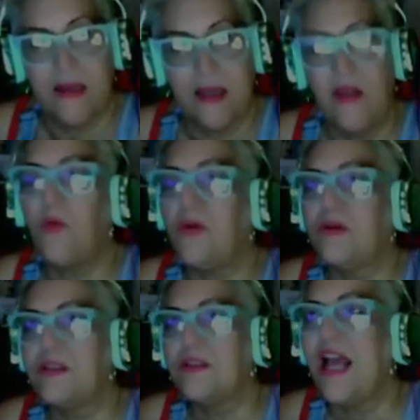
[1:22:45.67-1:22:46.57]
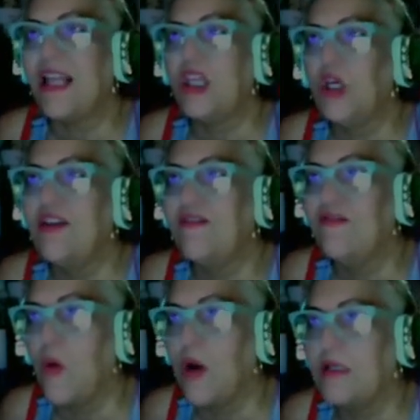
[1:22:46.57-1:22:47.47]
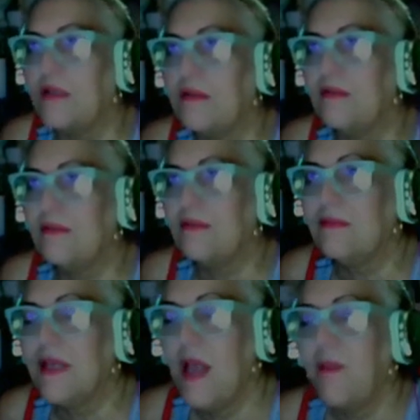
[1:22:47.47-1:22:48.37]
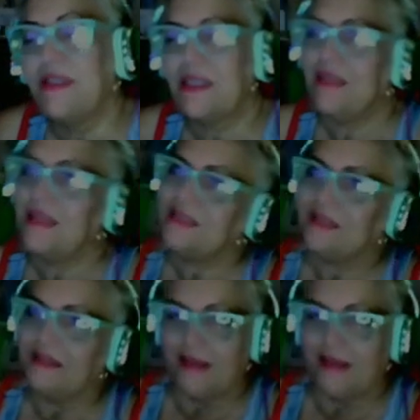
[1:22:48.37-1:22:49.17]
In other words, they're not looking for it. But see, this is